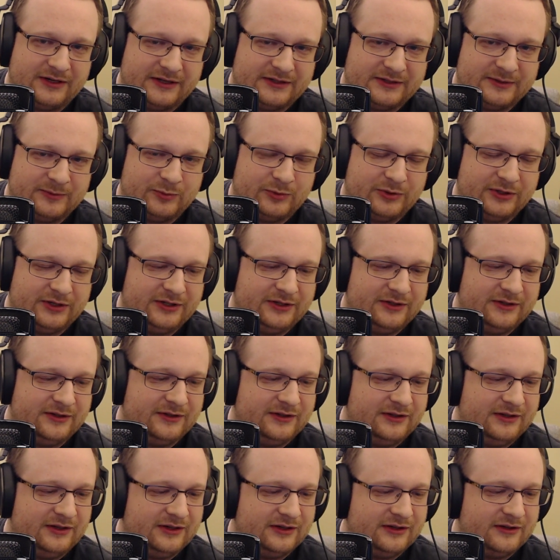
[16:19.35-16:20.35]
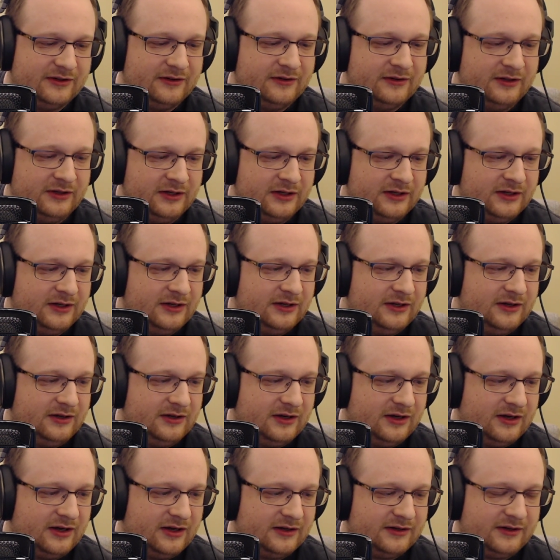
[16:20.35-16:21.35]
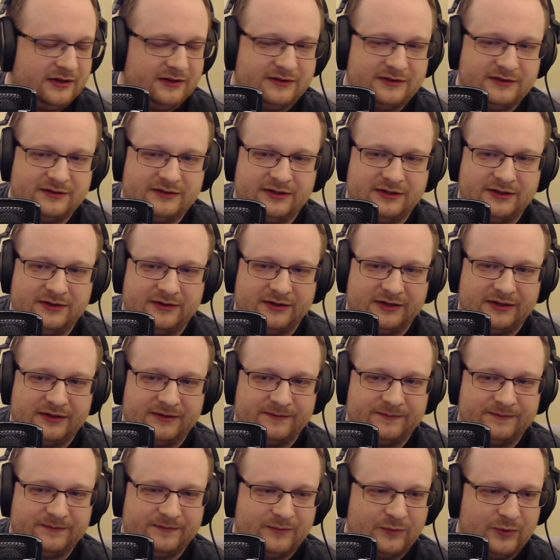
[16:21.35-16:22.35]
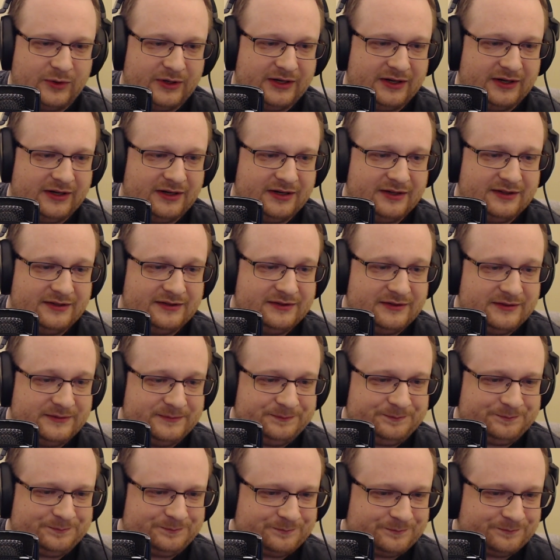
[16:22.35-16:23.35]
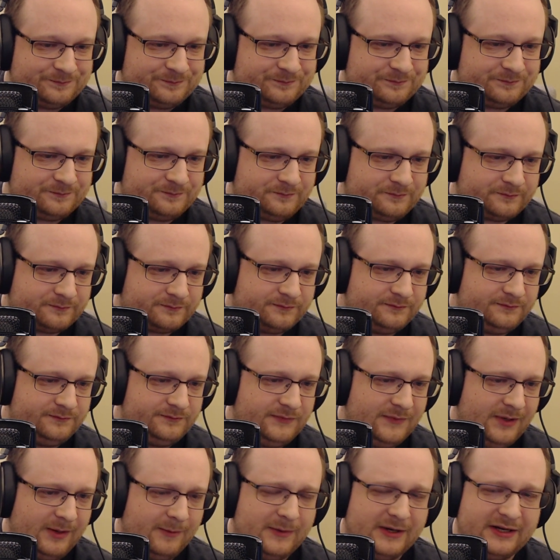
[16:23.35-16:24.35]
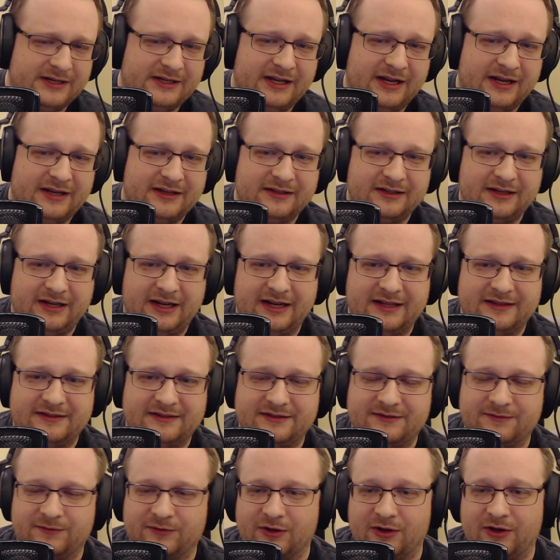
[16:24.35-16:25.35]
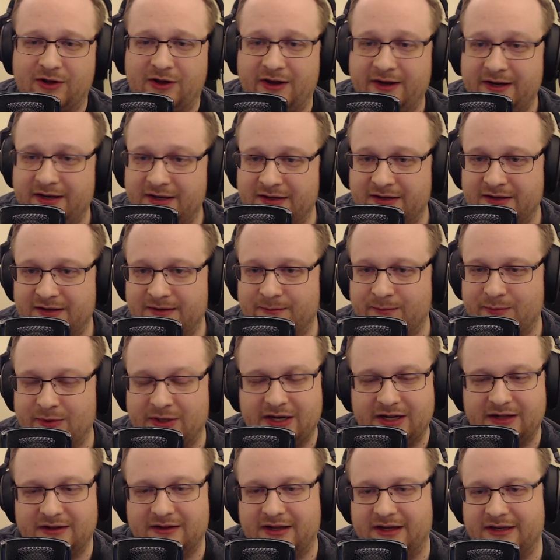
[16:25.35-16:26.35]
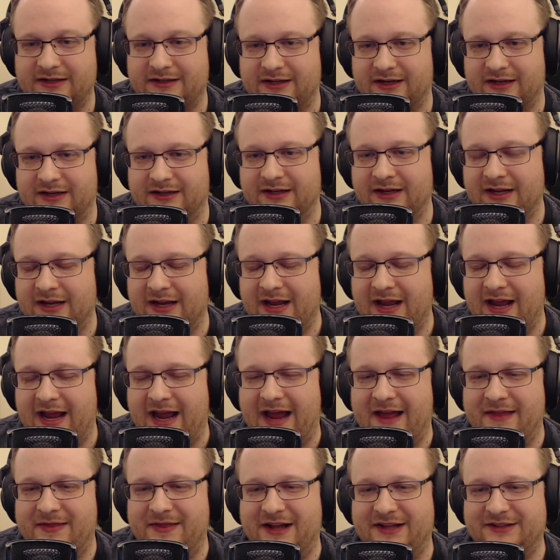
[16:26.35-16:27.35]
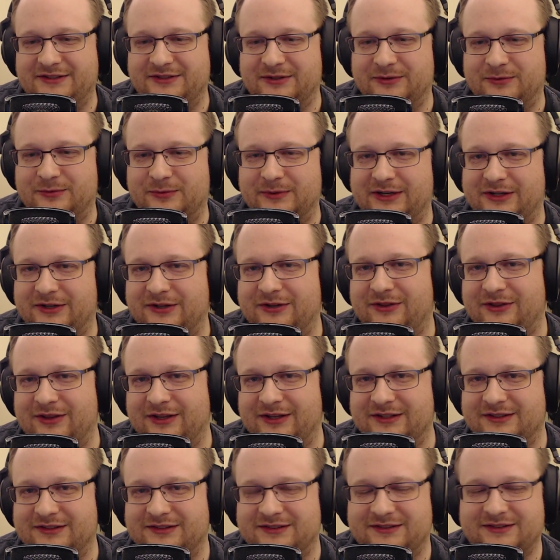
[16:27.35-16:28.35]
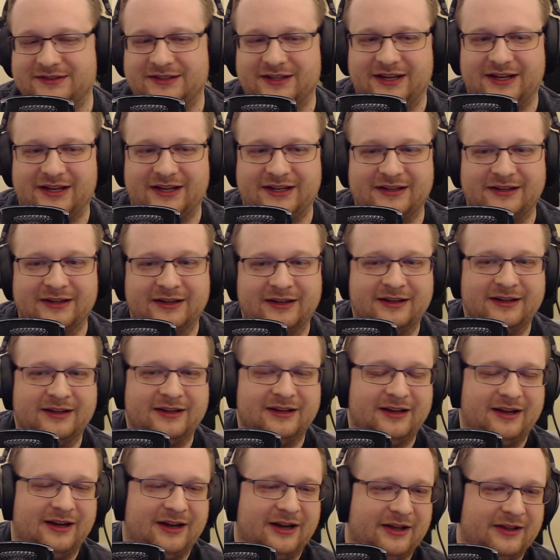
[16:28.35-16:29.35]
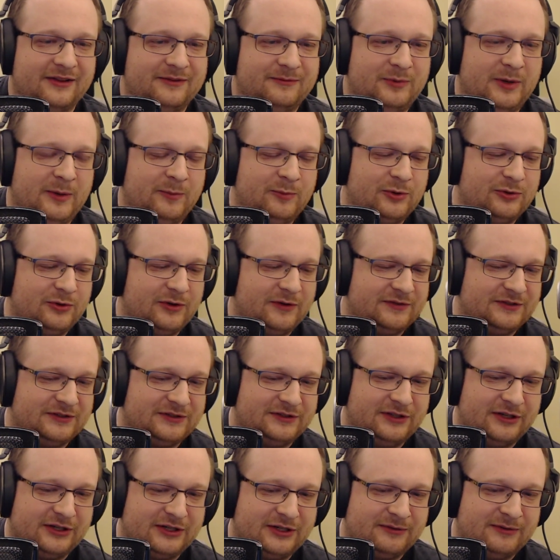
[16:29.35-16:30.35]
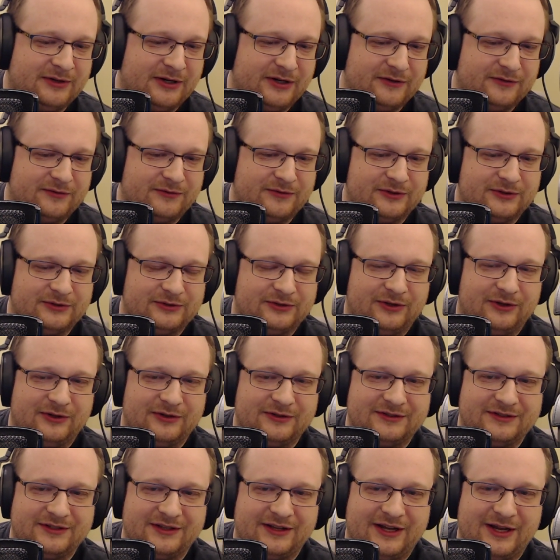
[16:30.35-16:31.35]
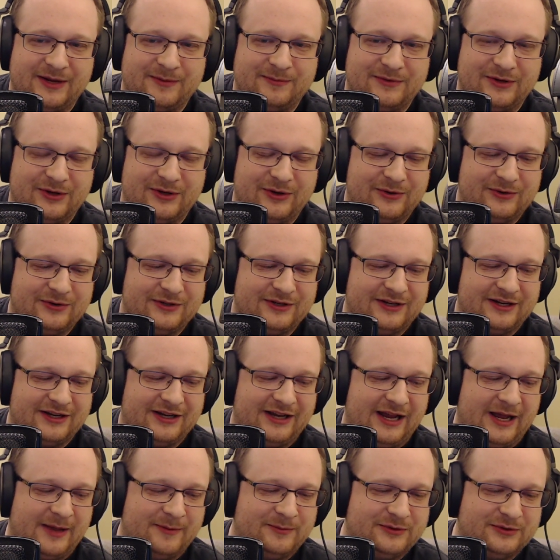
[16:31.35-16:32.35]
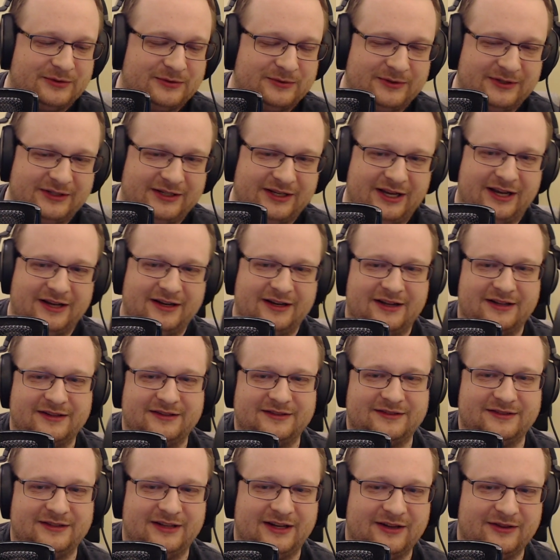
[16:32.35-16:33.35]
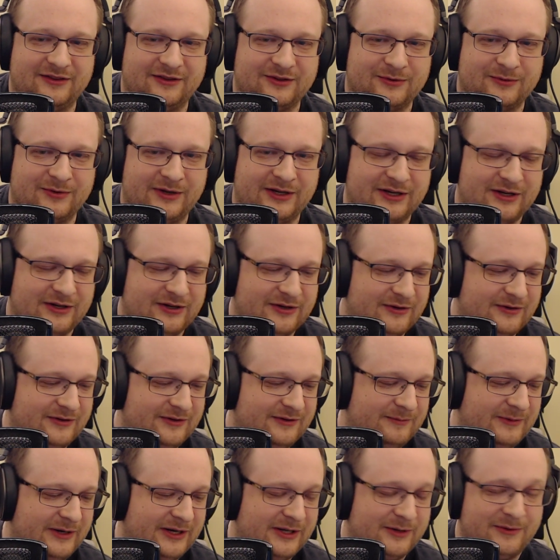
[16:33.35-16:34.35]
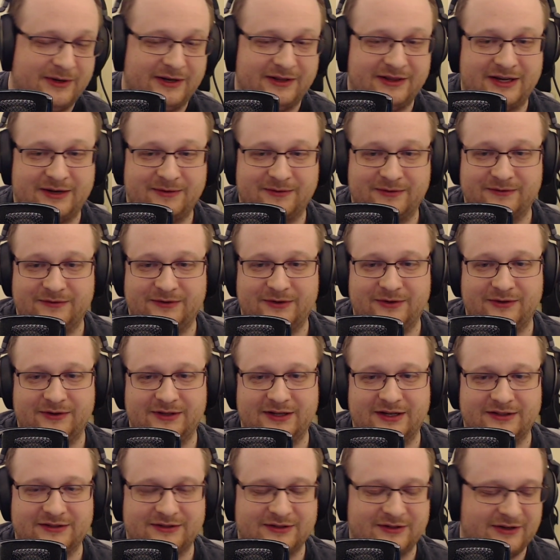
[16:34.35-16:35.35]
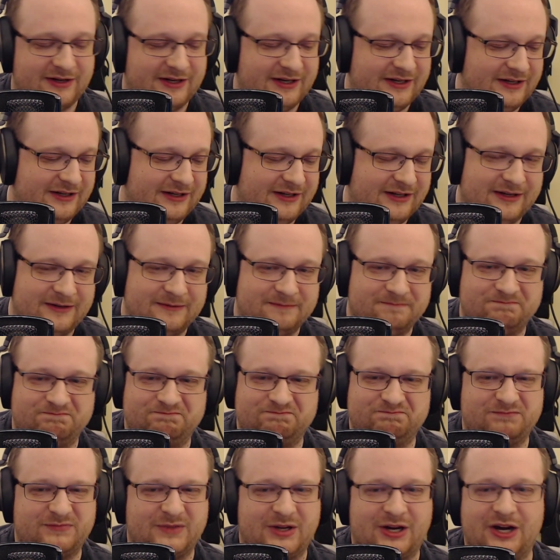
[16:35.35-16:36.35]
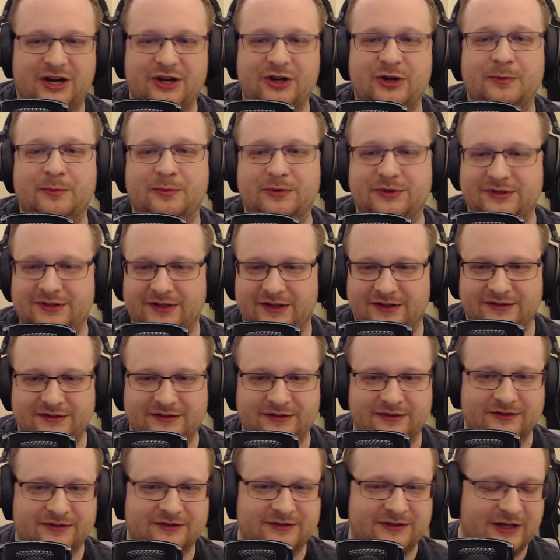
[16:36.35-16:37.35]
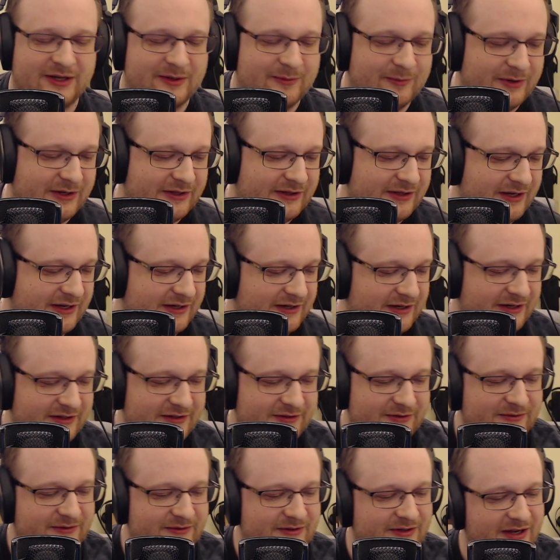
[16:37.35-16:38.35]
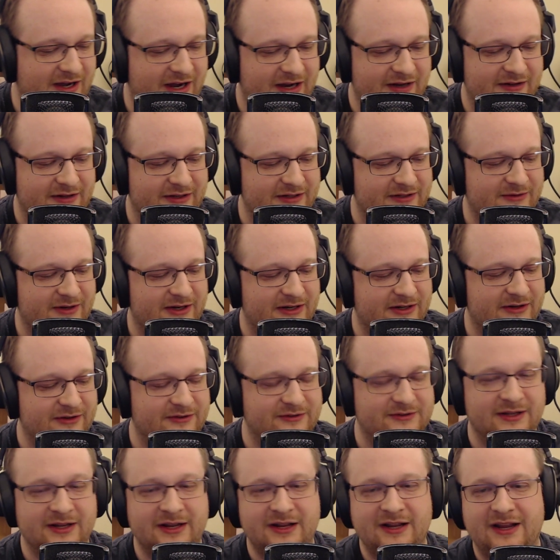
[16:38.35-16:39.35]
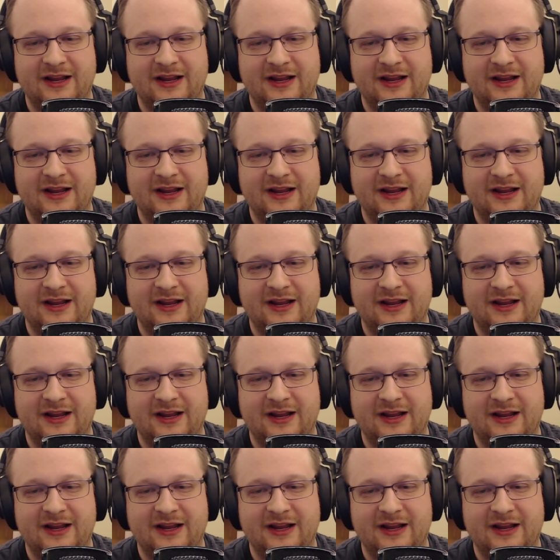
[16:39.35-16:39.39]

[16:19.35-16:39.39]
That's a pretty good deal uh, considering what it is. But again, it's flawed, but I like it. And that's a weird thing to say. Uh, people who have stuck around for a long time know that I absolutely cannot stand the Grado. By the way, that review, the S R eighty E, one hundred percent still stand by that. I do not like Grados.